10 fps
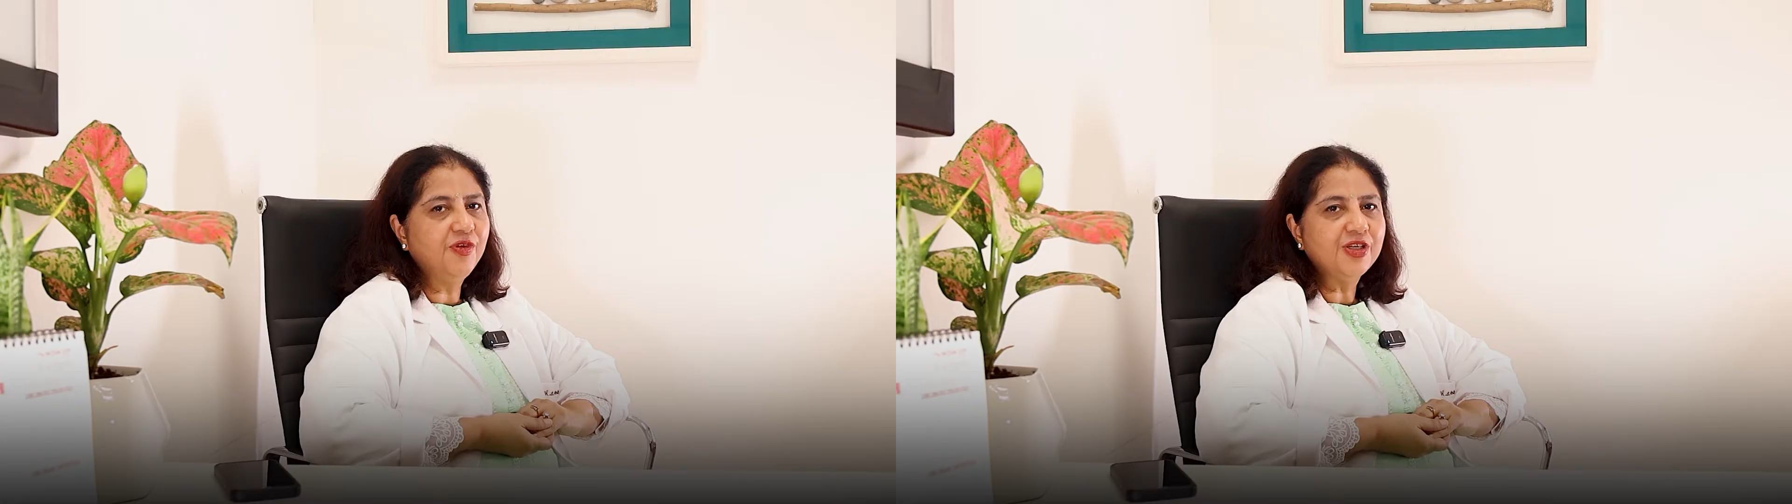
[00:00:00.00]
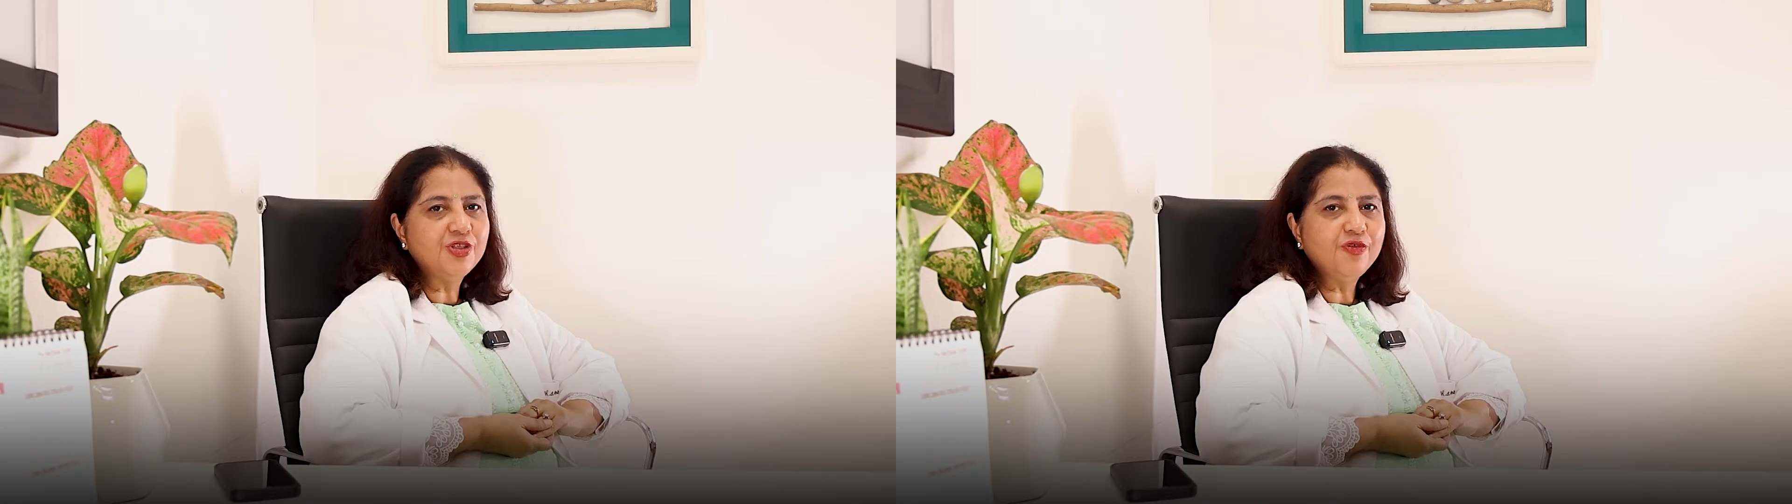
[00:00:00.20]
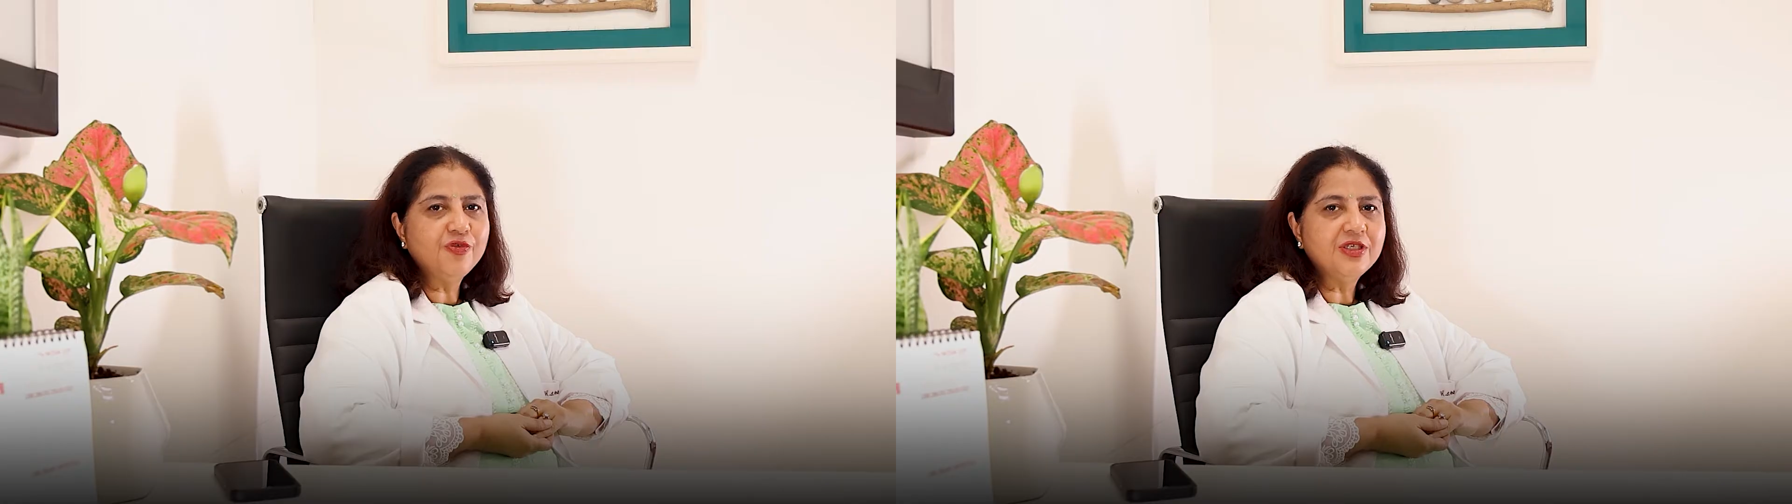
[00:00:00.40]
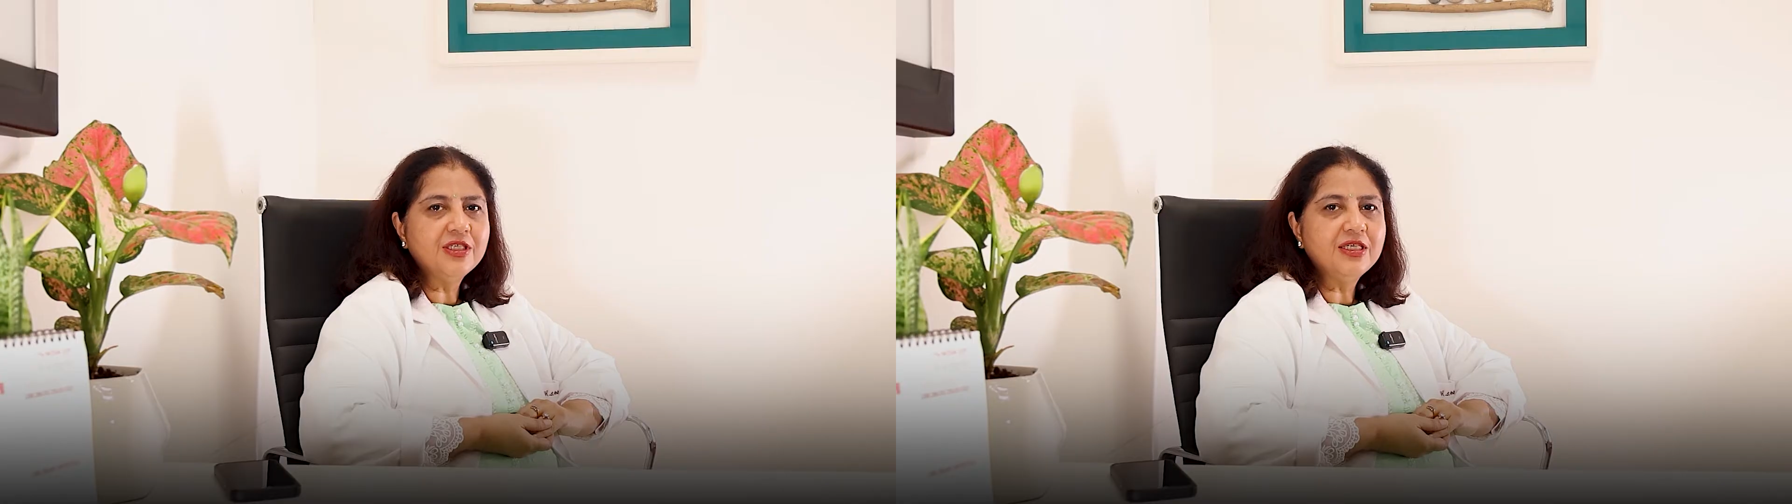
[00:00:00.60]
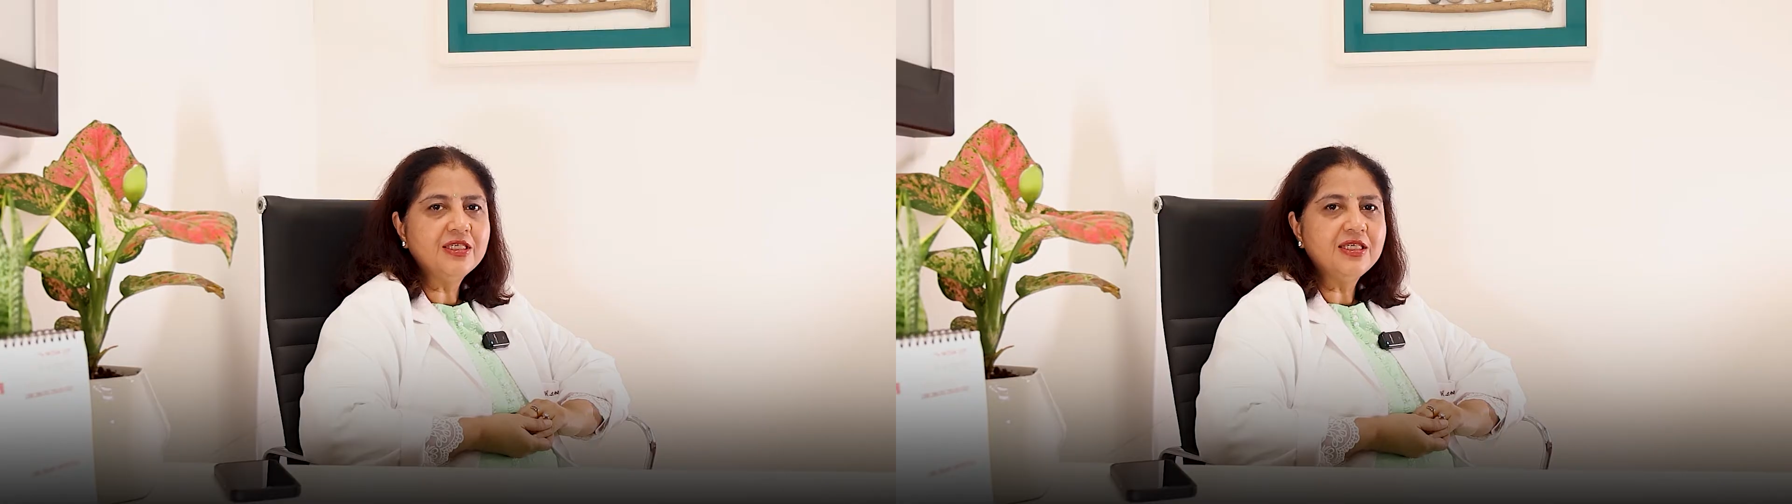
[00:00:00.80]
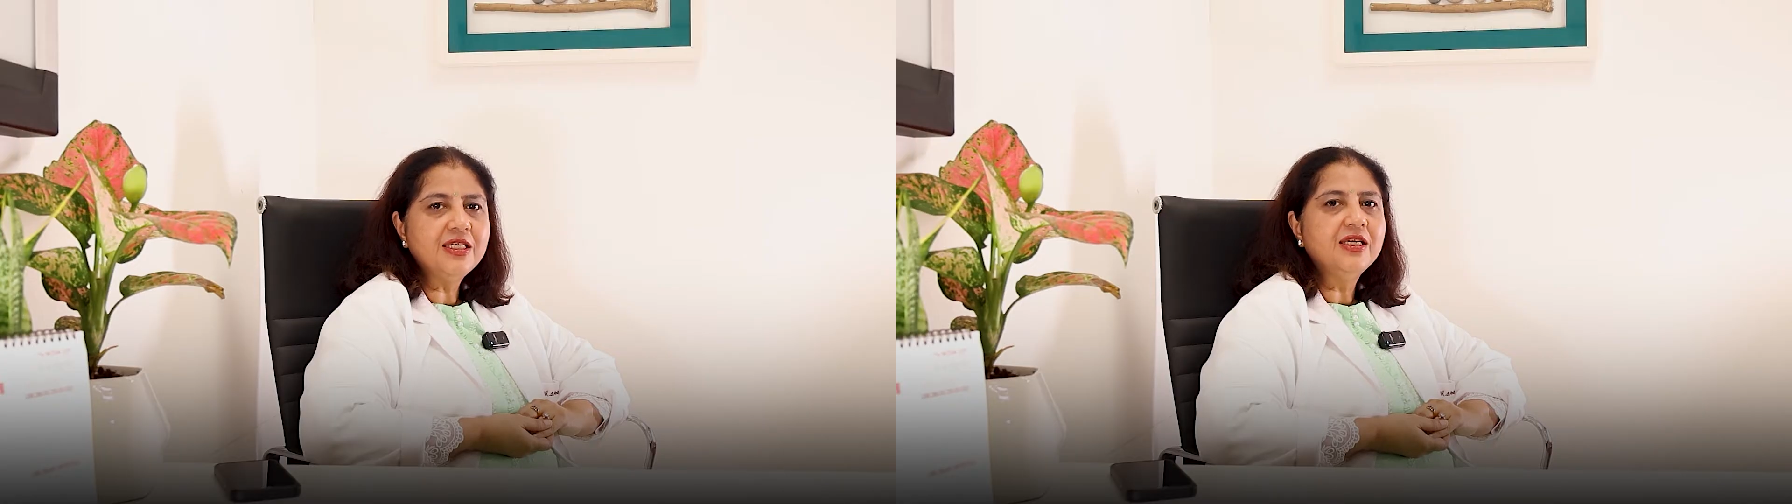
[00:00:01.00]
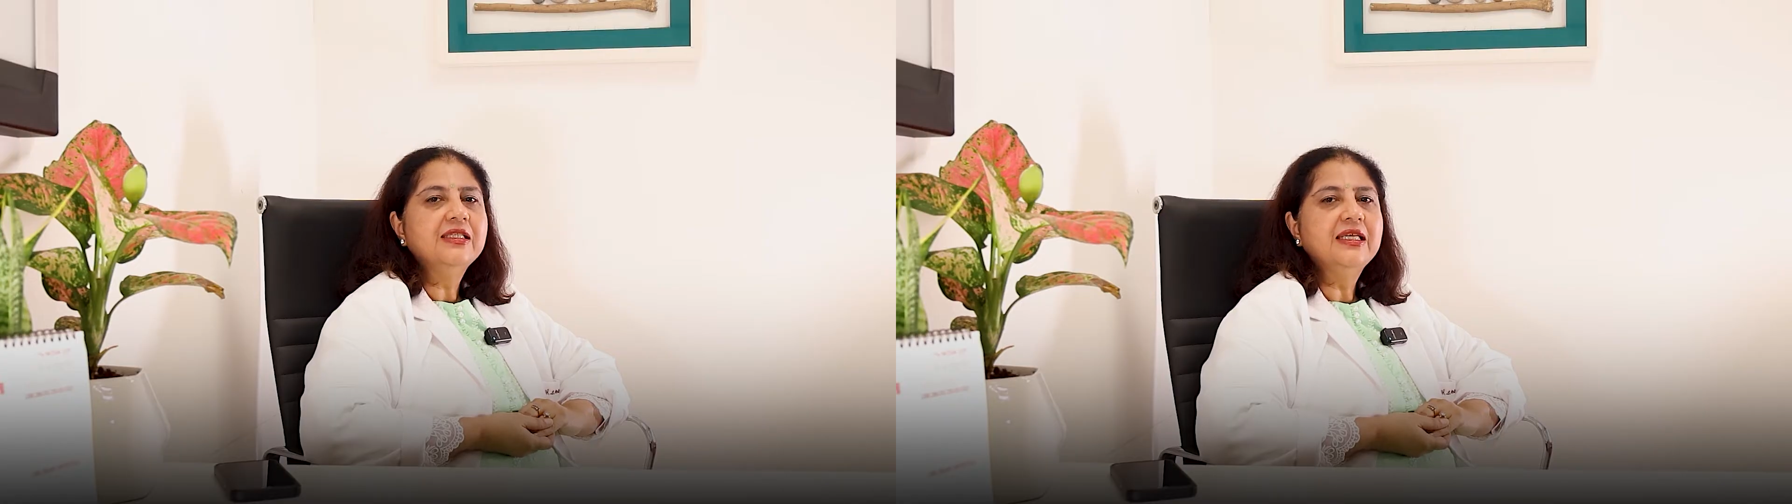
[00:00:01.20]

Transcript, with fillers: affect your fertility.